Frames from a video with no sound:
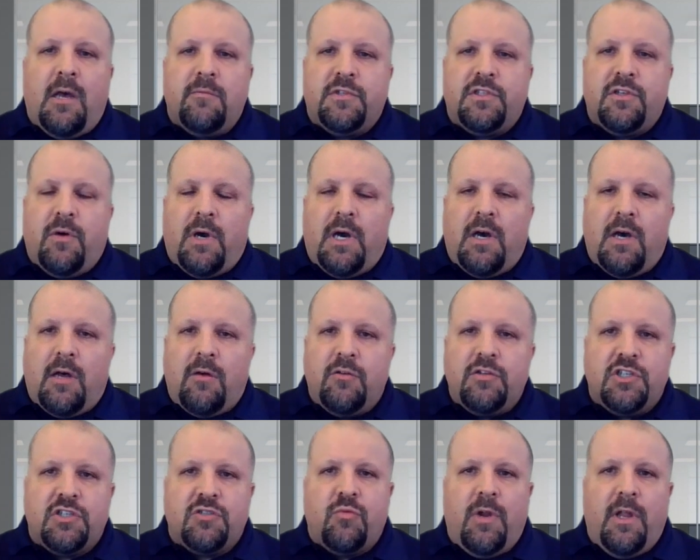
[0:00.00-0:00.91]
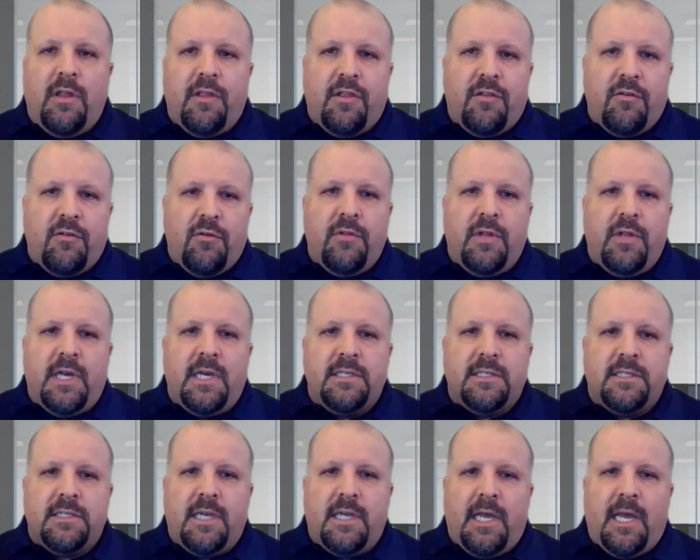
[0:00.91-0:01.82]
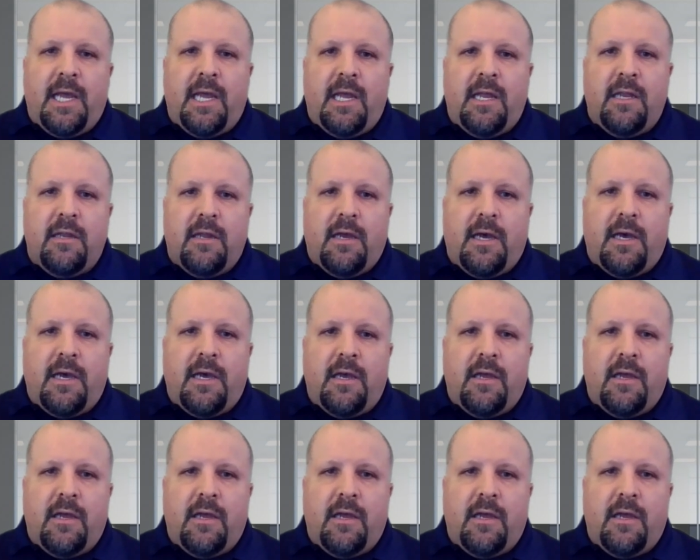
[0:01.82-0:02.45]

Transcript: So I'll just run through these and